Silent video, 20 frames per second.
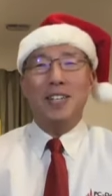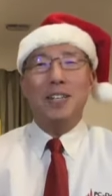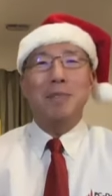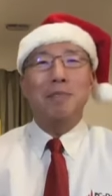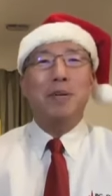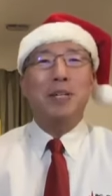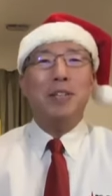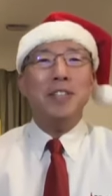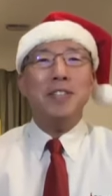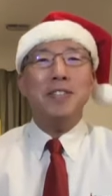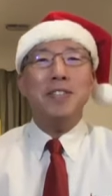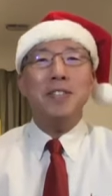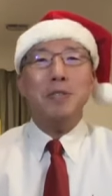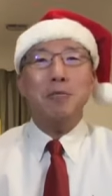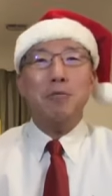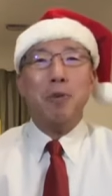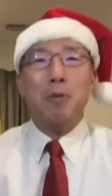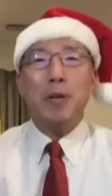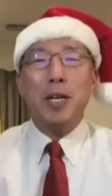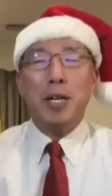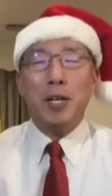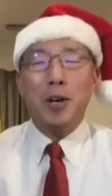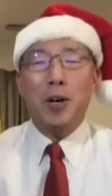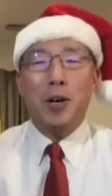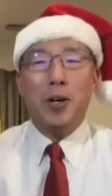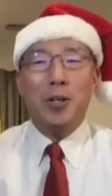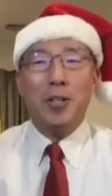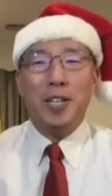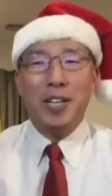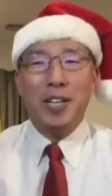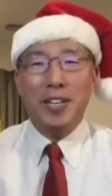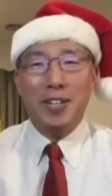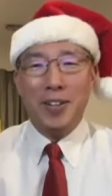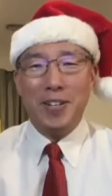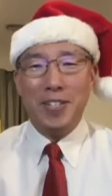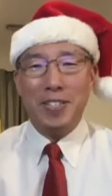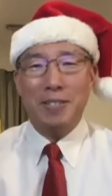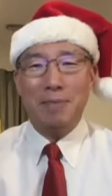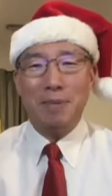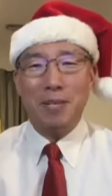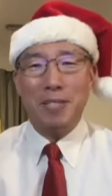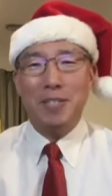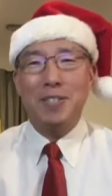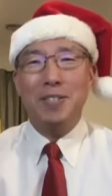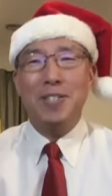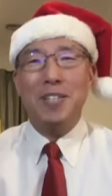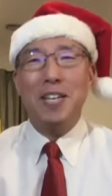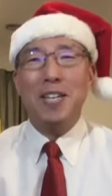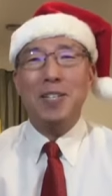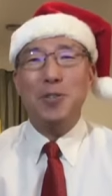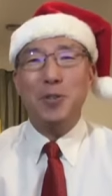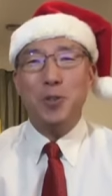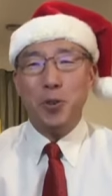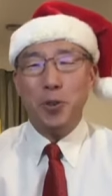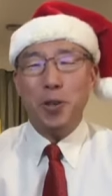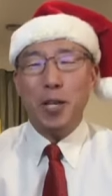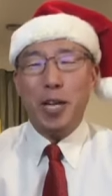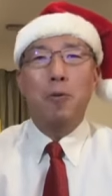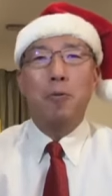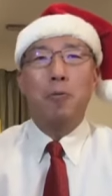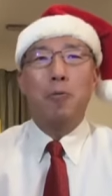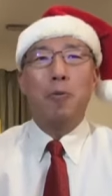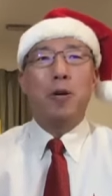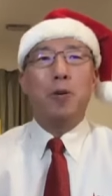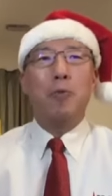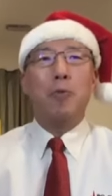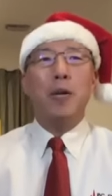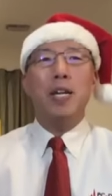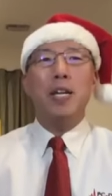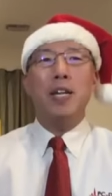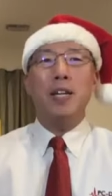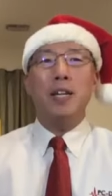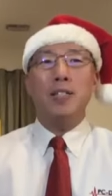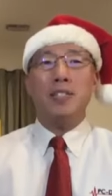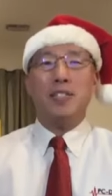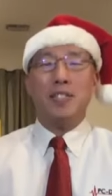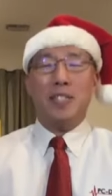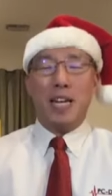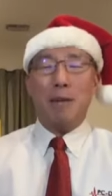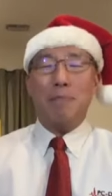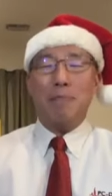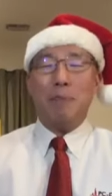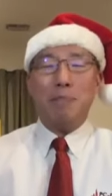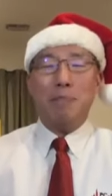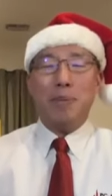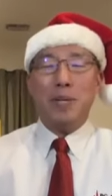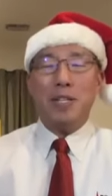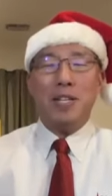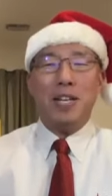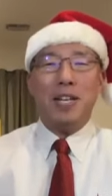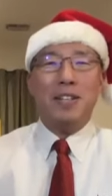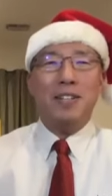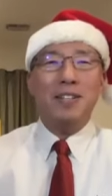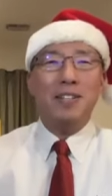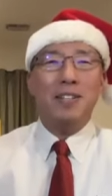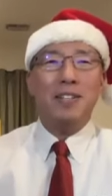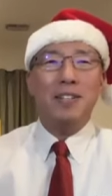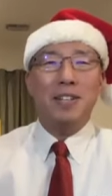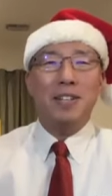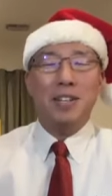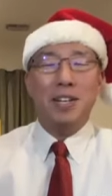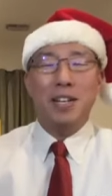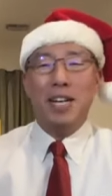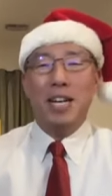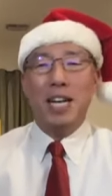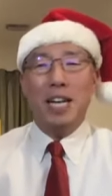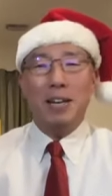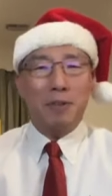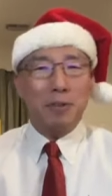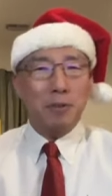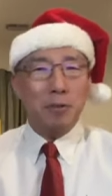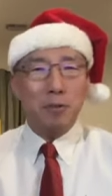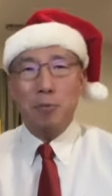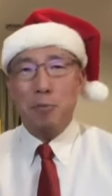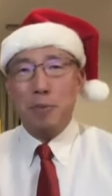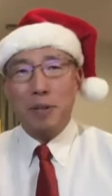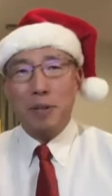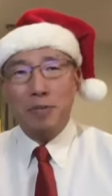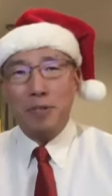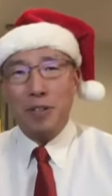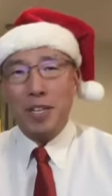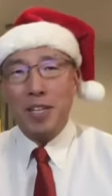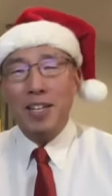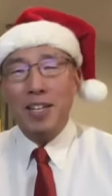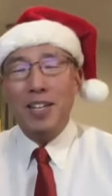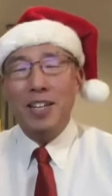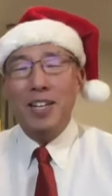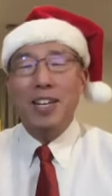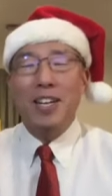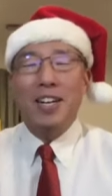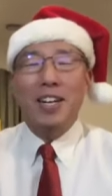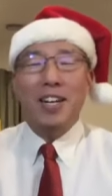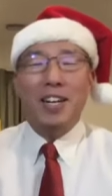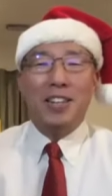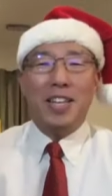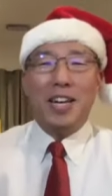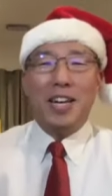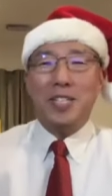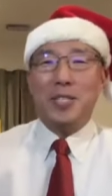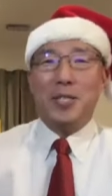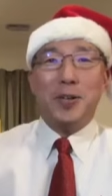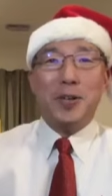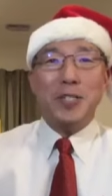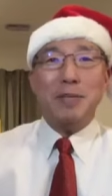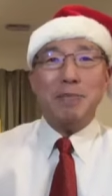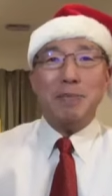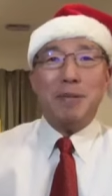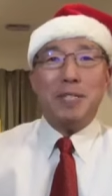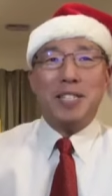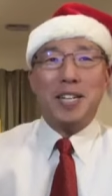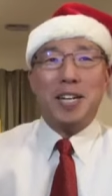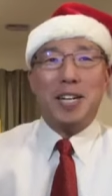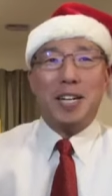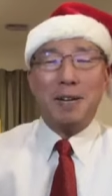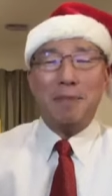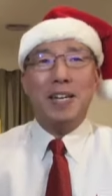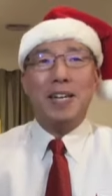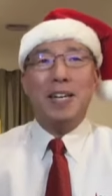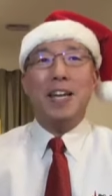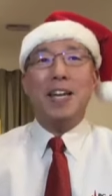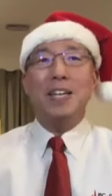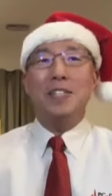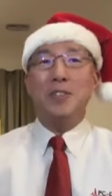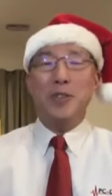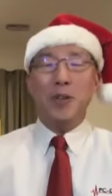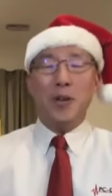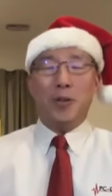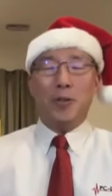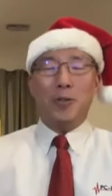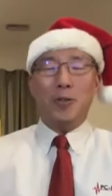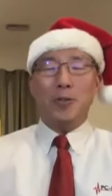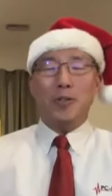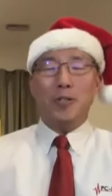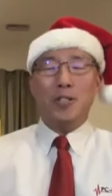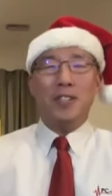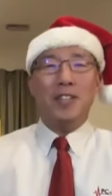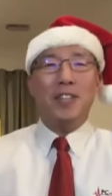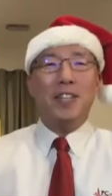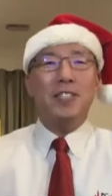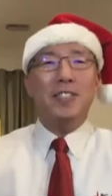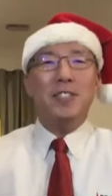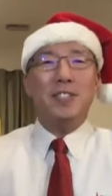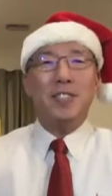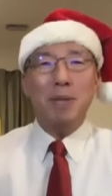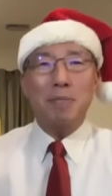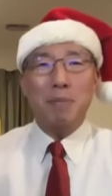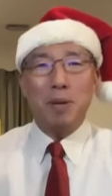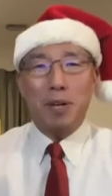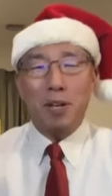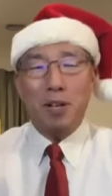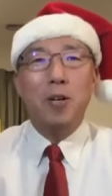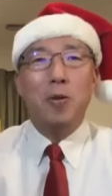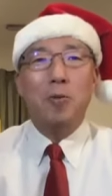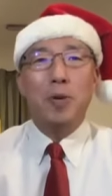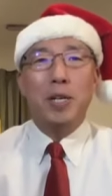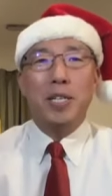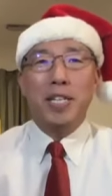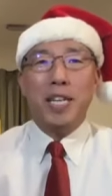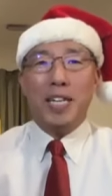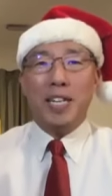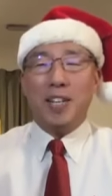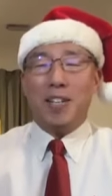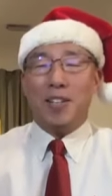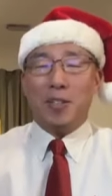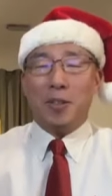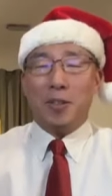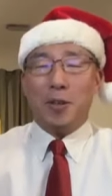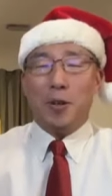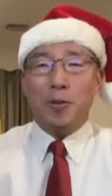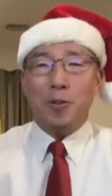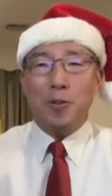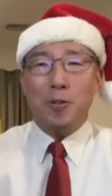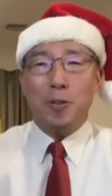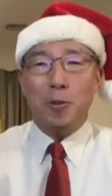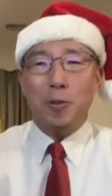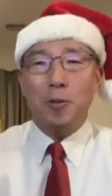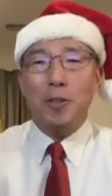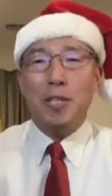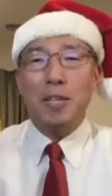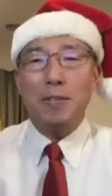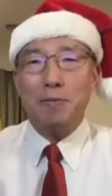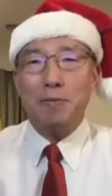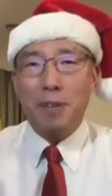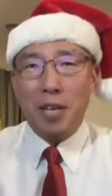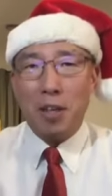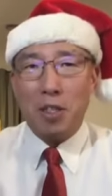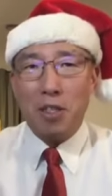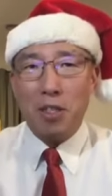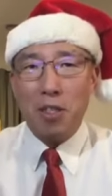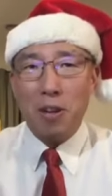but this is what we call Christmas in July, where we stop and pretend, ever so briefly, that it's Christmas time. As you know, this summer, we're taking a closer look at faith.